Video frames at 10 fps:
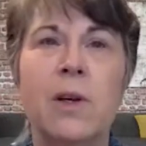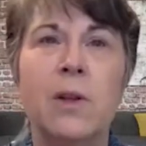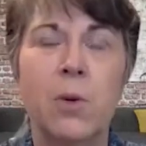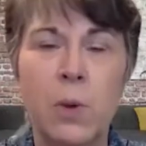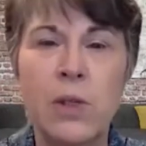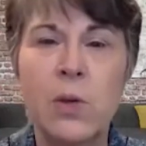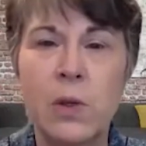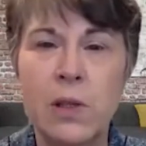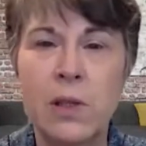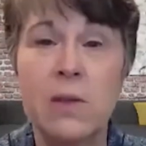the
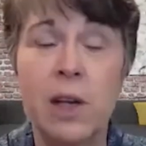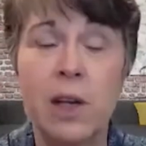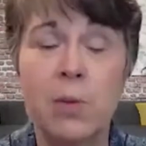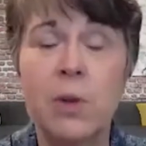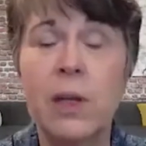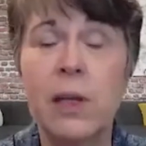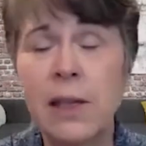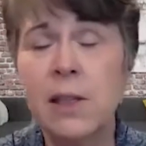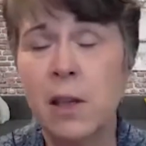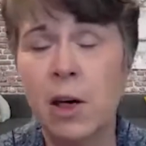resources available, and the
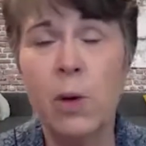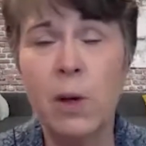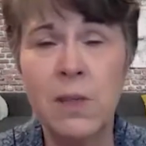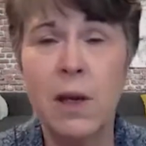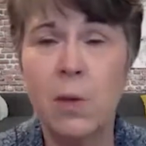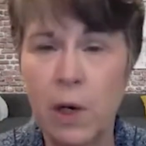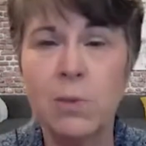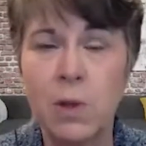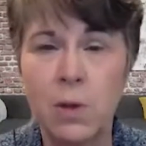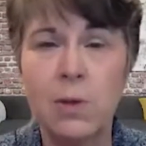hits on our website went
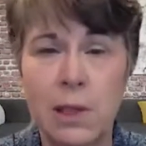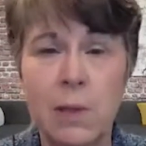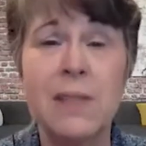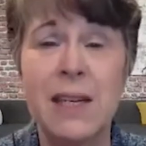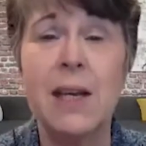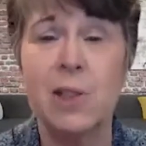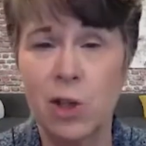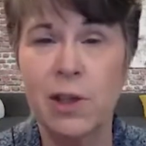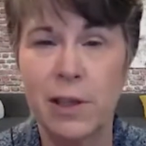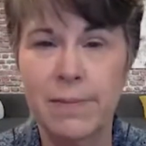up
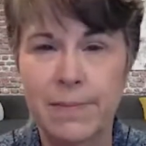substantially.